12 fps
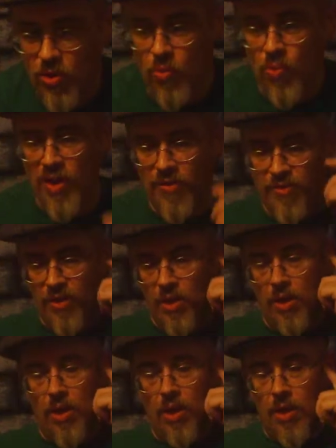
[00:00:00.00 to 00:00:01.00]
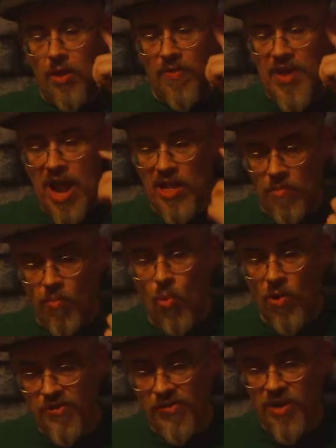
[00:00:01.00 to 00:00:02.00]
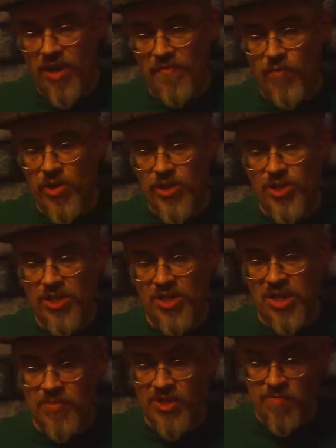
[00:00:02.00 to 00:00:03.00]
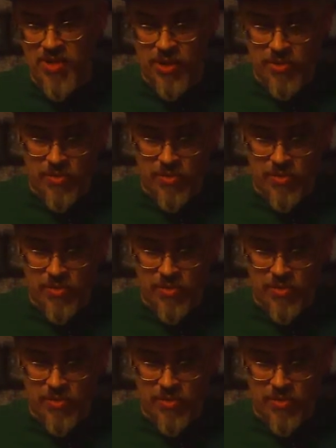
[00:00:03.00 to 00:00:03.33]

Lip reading: with the Alan Moore stuff, which seems to be